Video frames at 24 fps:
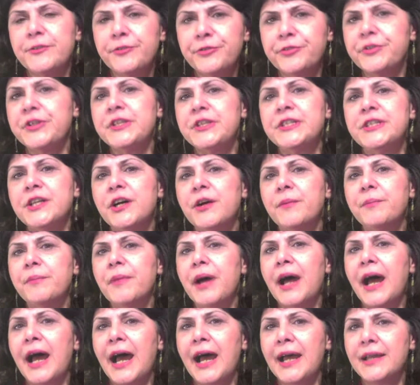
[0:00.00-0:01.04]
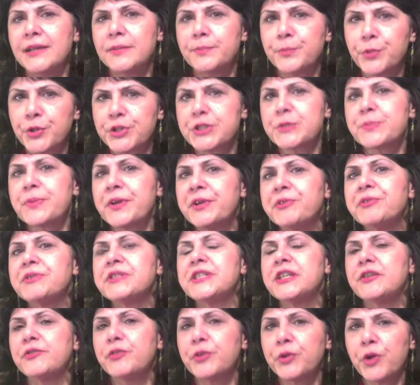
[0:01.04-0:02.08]
freedom, and
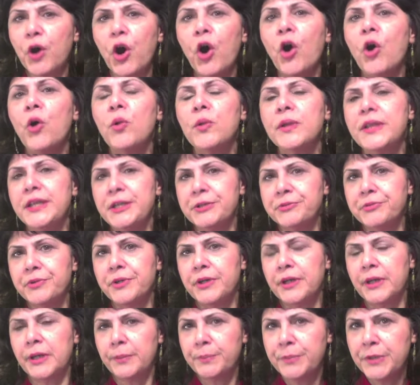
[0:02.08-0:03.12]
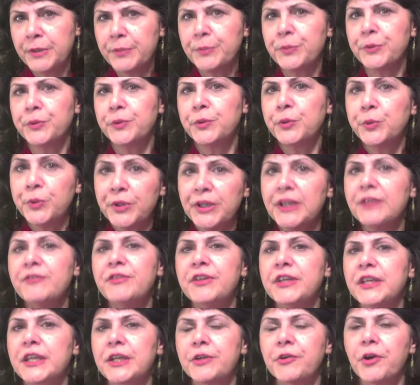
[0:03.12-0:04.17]
prosperity for all uh, people who live
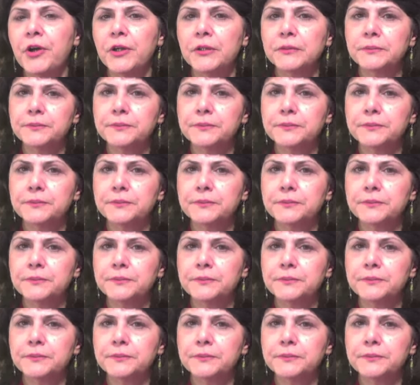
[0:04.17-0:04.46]
in Iran.